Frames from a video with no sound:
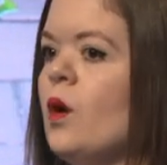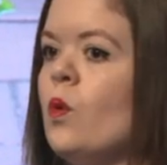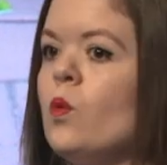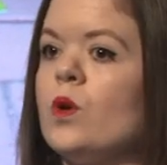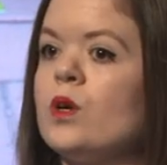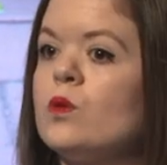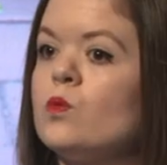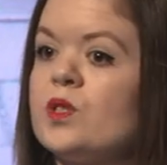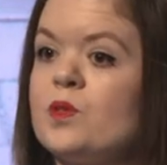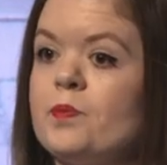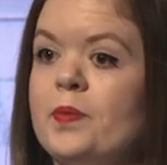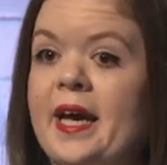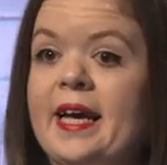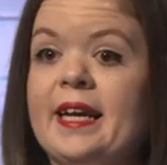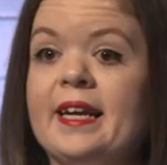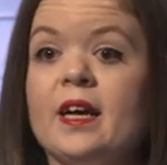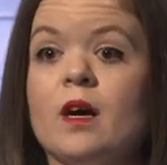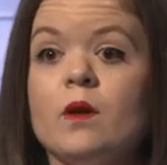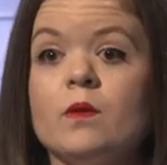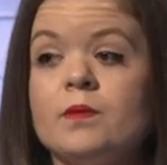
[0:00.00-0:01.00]
One was
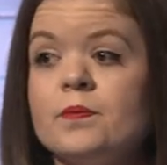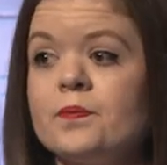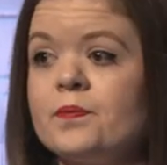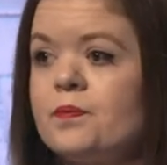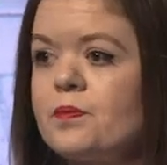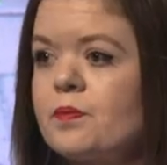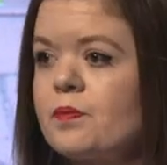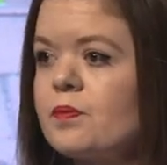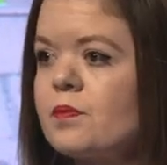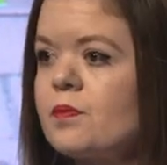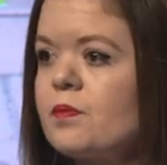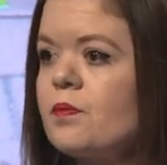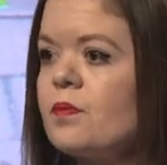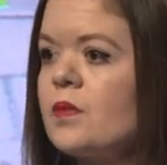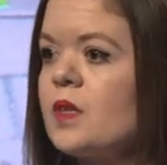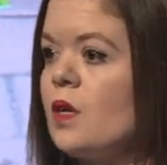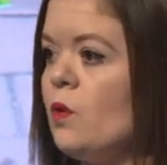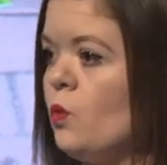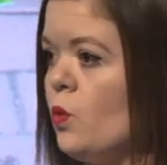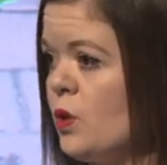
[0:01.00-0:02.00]
paleo,
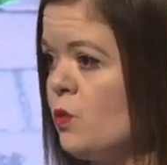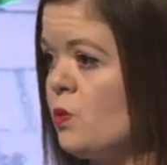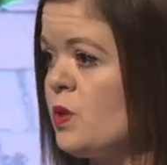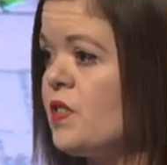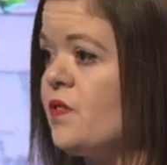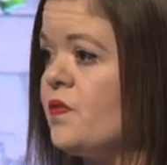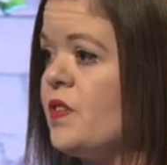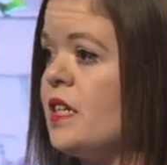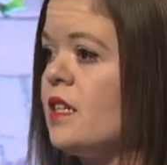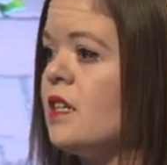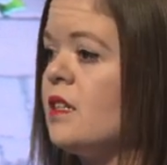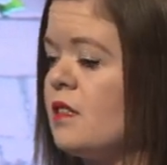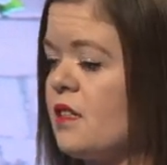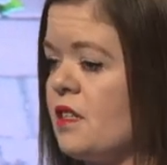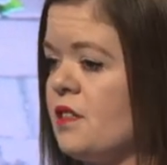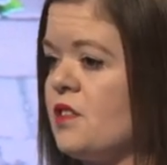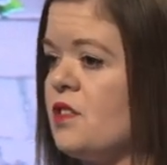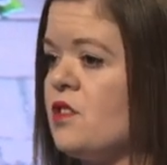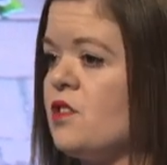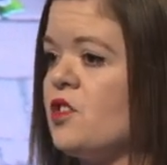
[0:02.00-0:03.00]
one was vegan,
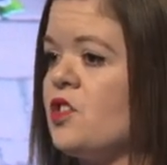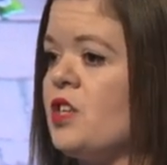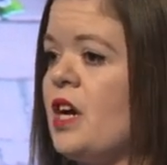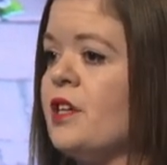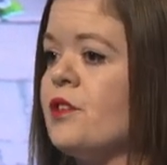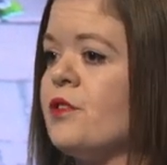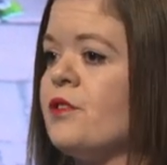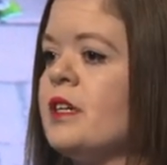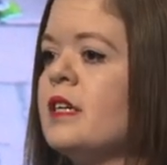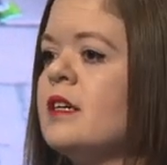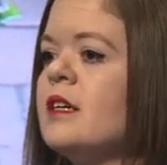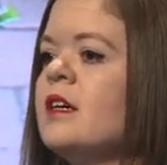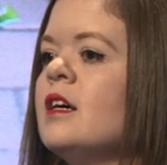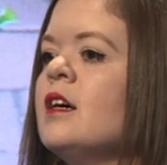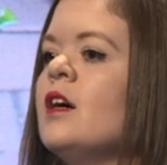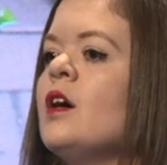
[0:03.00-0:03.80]
because it's January,